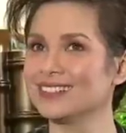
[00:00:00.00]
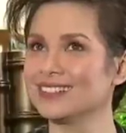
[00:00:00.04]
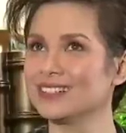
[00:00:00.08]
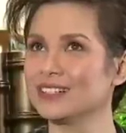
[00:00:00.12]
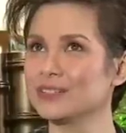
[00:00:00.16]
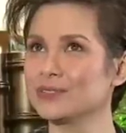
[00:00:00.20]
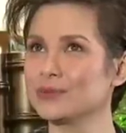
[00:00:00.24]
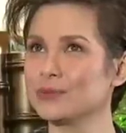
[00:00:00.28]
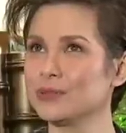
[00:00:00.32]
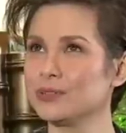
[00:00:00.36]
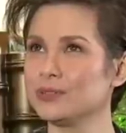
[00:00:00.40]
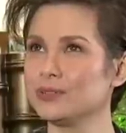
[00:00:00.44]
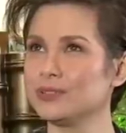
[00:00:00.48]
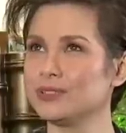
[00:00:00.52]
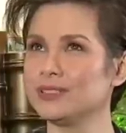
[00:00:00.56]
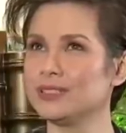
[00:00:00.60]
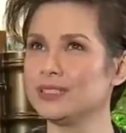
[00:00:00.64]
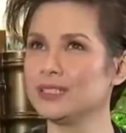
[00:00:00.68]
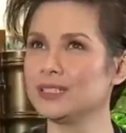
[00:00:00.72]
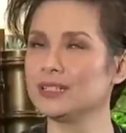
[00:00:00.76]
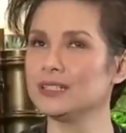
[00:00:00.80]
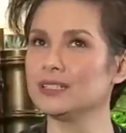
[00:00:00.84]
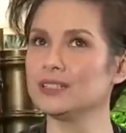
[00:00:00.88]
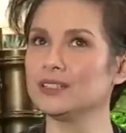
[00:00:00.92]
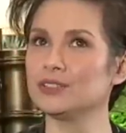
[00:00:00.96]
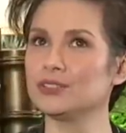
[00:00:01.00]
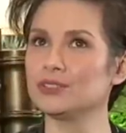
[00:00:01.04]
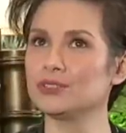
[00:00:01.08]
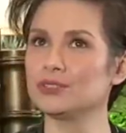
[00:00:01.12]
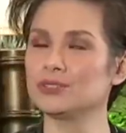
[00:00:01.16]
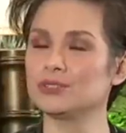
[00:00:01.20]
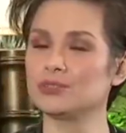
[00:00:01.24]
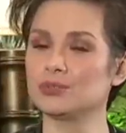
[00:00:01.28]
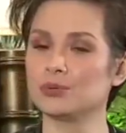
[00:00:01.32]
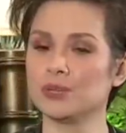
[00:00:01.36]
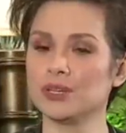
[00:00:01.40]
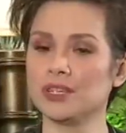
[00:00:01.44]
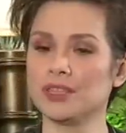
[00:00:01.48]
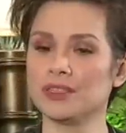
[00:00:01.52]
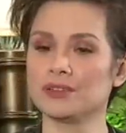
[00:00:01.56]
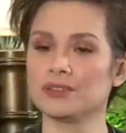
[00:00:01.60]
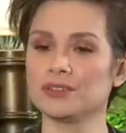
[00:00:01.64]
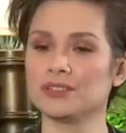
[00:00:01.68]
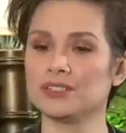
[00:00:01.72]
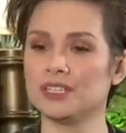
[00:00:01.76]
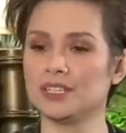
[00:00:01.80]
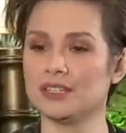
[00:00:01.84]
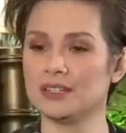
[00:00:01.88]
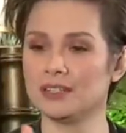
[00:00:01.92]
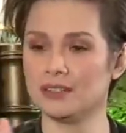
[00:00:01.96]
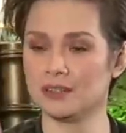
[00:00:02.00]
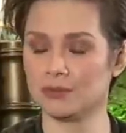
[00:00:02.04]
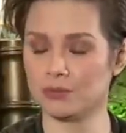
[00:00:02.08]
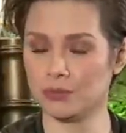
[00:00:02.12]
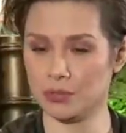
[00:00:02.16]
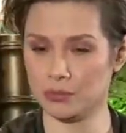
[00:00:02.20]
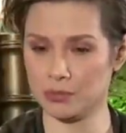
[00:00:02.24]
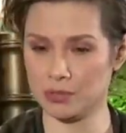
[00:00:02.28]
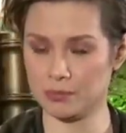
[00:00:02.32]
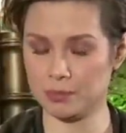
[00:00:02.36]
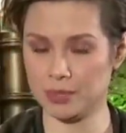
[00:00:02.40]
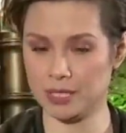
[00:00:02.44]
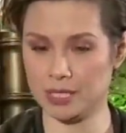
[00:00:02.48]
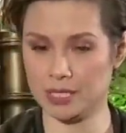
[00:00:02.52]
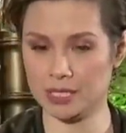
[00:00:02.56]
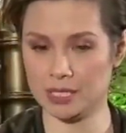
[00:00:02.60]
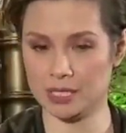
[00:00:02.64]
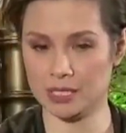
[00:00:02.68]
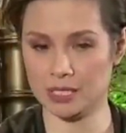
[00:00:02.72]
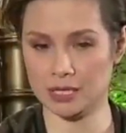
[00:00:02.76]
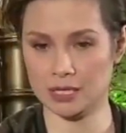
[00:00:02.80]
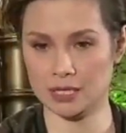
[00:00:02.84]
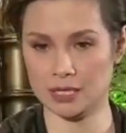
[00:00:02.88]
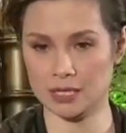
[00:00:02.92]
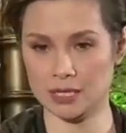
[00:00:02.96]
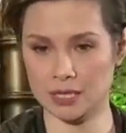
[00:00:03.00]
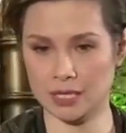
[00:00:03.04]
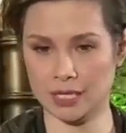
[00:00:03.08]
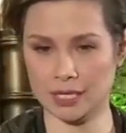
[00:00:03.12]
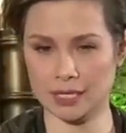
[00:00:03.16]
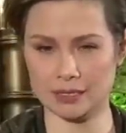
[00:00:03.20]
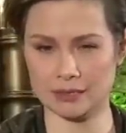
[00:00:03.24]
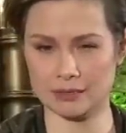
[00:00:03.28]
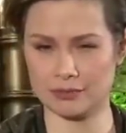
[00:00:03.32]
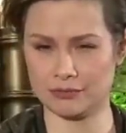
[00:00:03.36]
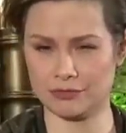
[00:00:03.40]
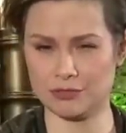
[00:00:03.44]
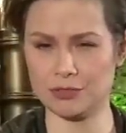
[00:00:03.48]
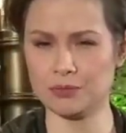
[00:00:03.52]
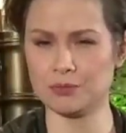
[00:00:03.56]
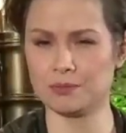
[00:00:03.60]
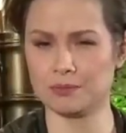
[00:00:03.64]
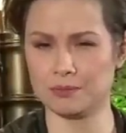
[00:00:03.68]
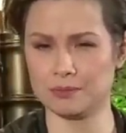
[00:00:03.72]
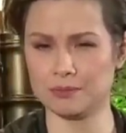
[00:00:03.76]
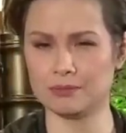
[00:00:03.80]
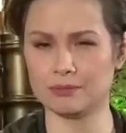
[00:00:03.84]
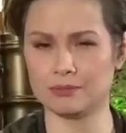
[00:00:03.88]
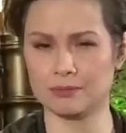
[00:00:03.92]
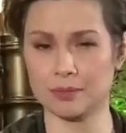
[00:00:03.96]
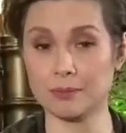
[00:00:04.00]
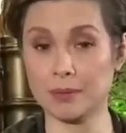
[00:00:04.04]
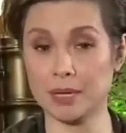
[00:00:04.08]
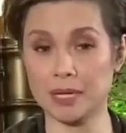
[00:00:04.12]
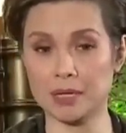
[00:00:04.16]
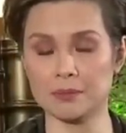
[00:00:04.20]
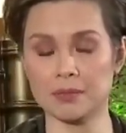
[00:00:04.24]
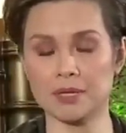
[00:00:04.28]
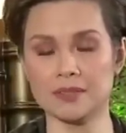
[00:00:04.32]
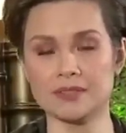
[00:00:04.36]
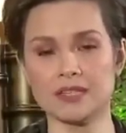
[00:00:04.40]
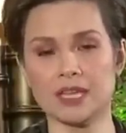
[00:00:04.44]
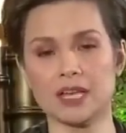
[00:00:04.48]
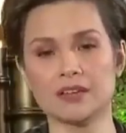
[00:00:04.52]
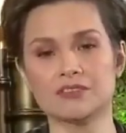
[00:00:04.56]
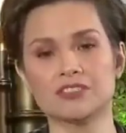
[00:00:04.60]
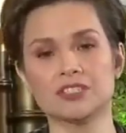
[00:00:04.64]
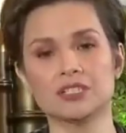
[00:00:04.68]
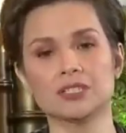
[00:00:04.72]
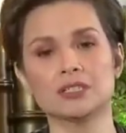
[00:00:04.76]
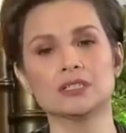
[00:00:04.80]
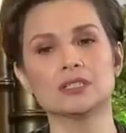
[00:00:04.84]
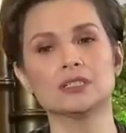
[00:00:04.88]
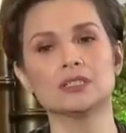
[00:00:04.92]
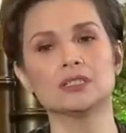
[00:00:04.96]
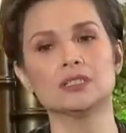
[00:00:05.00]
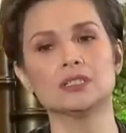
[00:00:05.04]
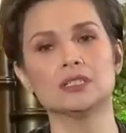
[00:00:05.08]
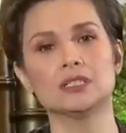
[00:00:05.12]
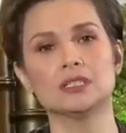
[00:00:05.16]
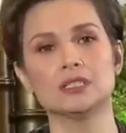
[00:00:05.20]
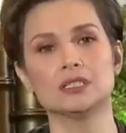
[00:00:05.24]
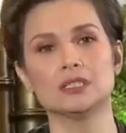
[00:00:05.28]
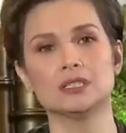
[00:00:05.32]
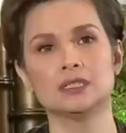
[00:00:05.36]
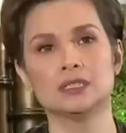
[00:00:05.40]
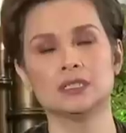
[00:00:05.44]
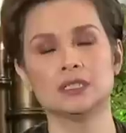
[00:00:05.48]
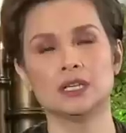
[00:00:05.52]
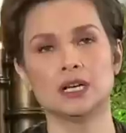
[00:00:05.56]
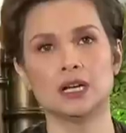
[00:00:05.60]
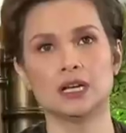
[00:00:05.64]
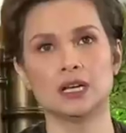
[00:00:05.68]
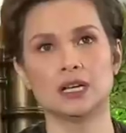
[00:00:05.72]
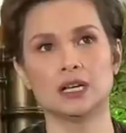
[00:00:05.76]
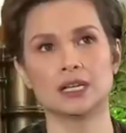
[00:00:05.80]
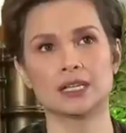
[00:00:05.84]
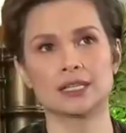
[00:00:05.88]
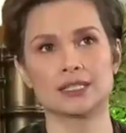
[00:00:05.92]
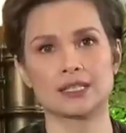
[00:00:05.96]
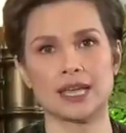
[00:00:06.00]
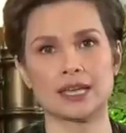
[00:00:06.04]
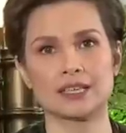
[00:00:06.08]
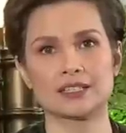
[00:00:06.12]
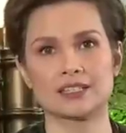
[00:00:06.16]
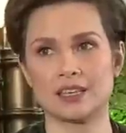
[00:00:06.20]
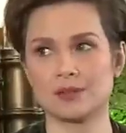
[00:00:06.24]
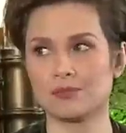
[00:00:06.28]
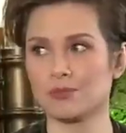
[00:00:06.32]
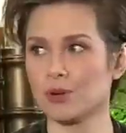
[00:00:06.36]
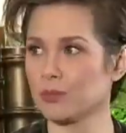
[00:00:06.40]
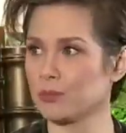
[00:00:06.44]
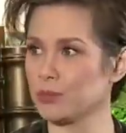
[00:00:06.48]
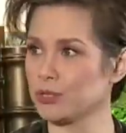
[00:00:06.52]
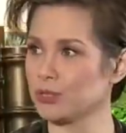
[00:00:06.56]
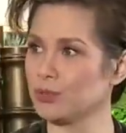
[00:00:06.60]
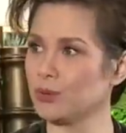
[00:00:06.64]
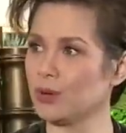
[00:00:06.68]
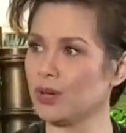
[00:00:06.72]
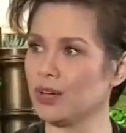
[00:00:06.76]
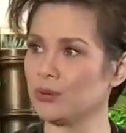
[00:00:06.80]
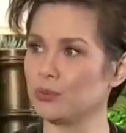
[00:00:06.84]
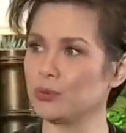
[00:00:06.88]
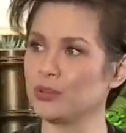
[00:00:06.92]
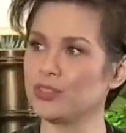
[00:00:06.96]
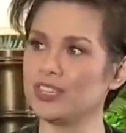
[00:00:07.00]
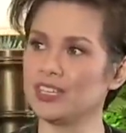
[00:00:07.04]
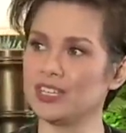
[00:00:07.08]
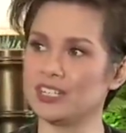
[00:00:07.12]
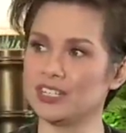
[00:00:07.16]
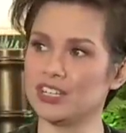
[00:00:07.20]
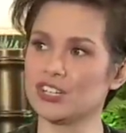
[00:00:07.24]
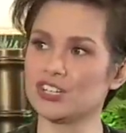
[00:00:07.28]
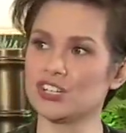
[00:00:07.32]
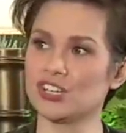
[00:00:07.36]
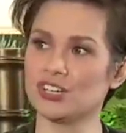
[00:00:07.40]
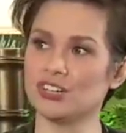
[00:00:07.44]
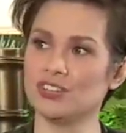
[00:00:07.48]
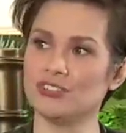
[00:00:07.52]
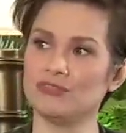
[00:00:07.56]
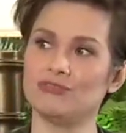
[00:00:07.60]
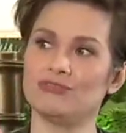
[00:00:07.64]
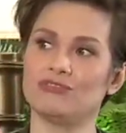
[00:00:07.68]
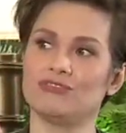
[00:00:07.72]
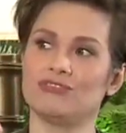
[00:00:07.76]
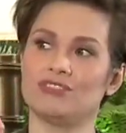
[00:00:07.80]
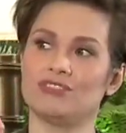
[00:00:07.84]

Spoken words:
Because we did it in 2013 and then we repeated it like many months after. Exact same repertoire with the addition of